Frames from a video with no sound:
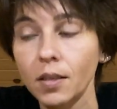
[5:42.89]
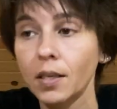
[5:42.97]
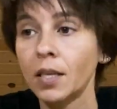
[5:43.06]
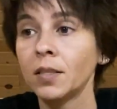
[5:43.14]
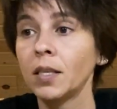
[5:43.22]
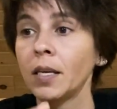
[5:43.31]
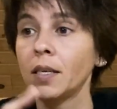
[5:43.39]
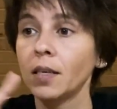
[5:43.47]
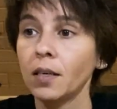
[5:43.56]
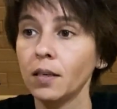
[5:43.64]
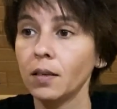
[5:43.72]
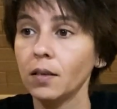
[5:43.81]
Kind of like
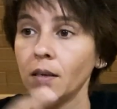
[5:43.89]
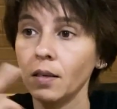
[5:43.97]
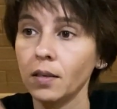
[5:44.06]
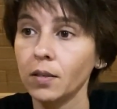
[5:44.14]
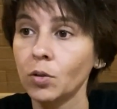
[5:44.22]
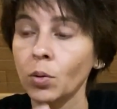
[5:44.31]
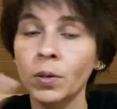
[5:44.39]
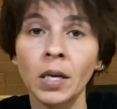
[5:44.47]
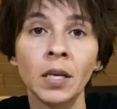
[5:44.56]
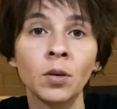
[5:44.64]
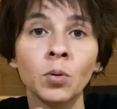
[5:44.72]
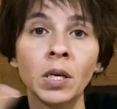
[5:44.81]
a, a
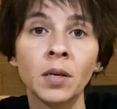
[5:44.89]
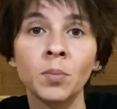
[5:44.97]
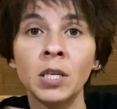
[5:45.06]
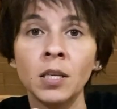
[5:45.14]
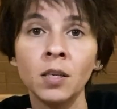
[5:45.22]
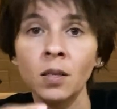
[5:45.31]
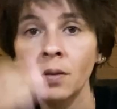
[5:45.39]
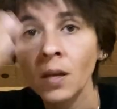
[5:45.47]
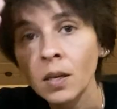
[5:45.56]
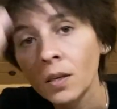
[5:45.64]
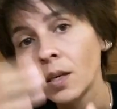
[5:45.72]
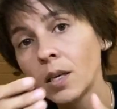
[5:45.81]
tornado coming in and
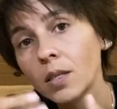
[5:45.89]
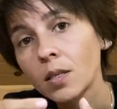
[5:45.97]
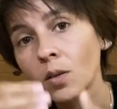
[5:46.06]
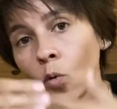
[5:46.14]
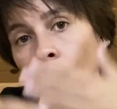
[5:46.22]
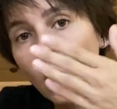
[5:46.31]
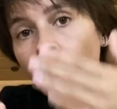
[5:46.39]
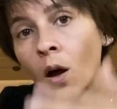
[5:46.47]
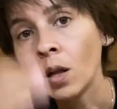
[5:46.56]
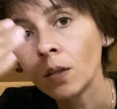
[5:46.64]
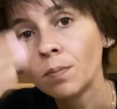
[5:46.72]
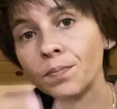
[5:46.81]
then it hits a
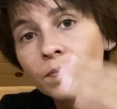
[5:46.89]
wall.